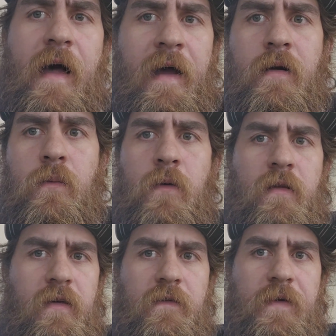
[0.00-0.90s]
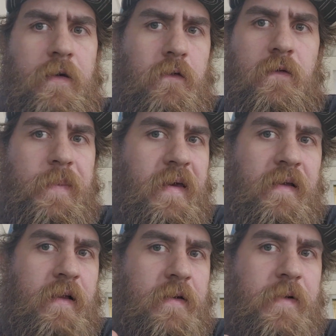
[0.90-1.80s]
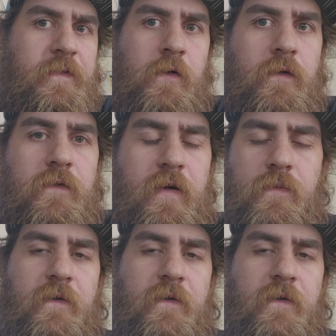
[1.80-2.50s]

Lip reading: I don't want these videos to be like my first two videos.